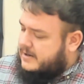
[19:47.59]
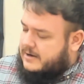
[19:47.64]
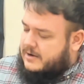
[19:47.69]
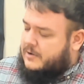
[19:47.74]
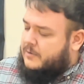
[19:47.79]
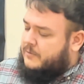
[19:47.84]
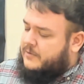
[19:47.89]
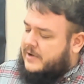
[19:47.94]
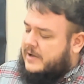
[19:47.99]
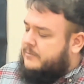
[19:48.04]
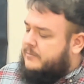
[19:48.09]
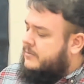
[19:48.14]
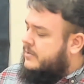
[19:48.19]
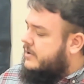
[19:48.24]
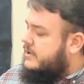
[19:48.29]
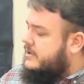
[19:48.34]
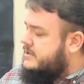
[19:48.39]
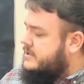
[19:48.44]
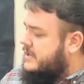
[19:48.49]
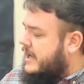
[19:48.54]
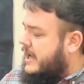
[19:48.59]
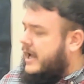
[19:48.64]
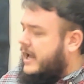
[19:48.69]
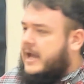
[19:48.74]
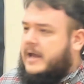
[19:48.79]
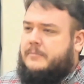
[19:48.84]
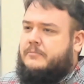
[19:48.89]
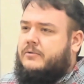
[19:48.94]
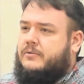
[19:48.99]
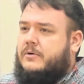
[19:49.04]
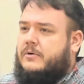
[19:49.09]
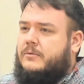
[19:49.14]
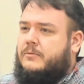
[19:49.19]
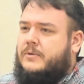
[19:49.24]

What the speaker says: November to April.